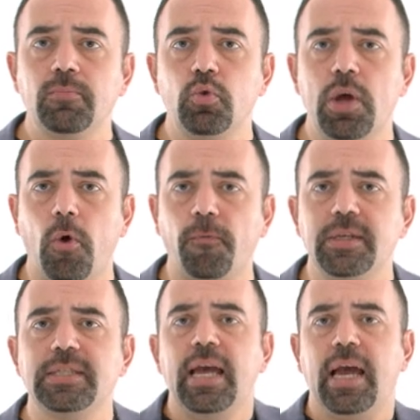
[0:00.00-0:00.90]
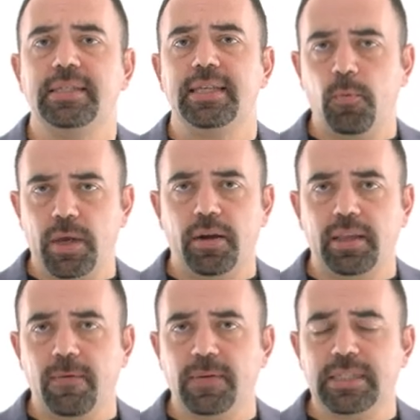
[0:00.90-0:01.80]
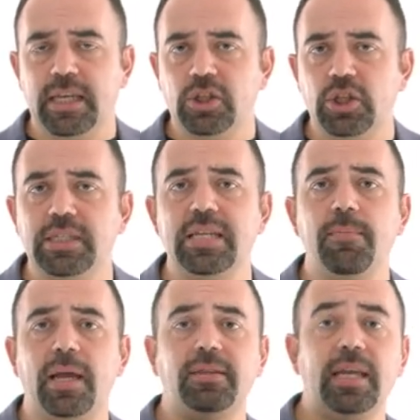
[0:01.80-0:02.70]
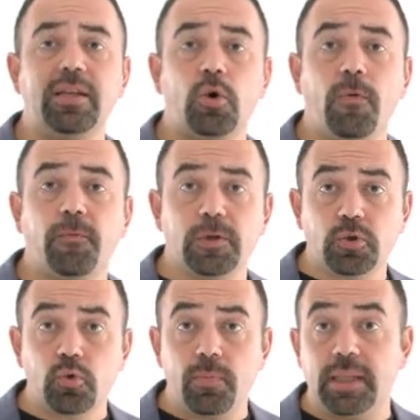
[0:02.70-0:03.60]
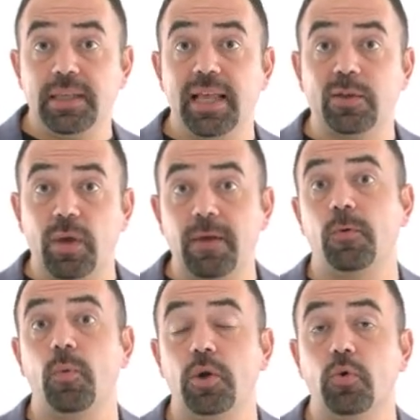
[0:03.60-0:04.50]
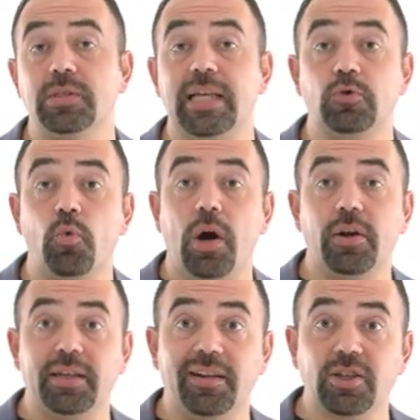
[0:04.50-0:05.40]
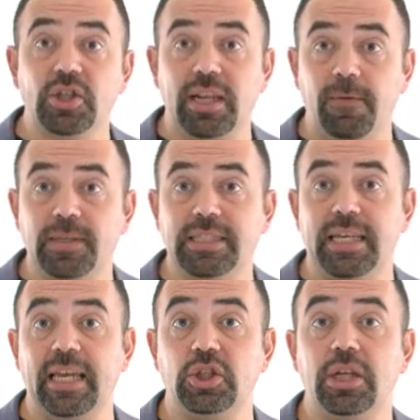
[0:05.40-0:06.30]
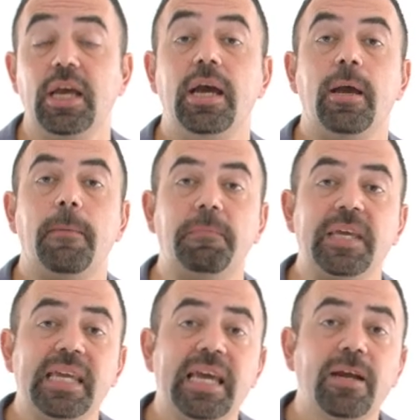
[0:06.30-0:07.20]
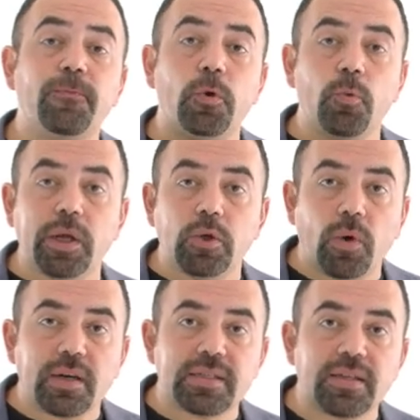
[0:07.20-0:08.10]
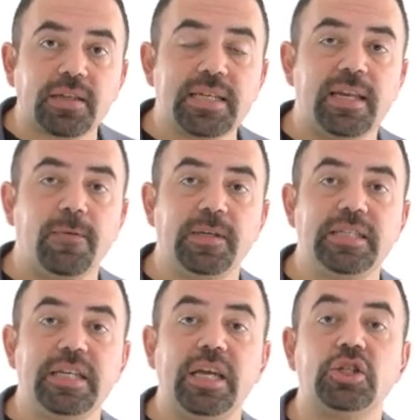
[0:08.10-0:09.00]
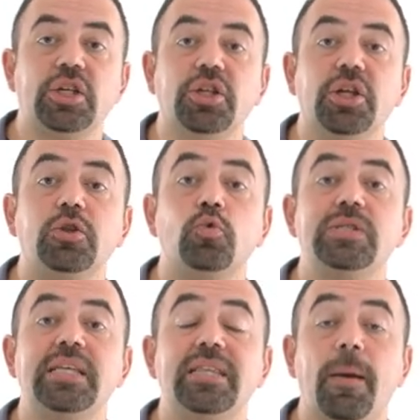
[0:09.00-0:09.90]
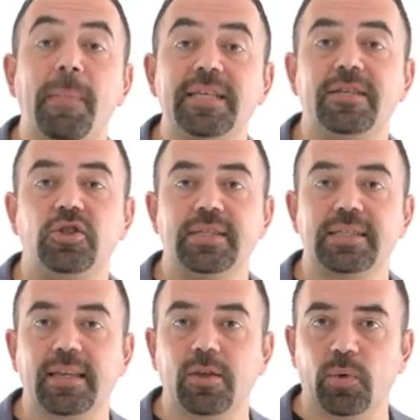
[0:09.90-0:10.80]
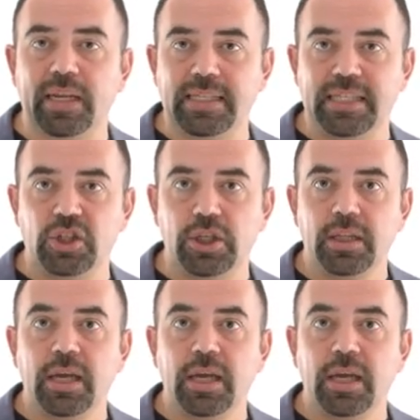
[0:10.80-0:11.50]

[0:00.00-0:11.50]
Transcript: to the office and say we are the investigation team and take the conference room, and in that way everyone knows that you are launching an investigation. Be careful when you are starting an investigation not to send a message inside the organization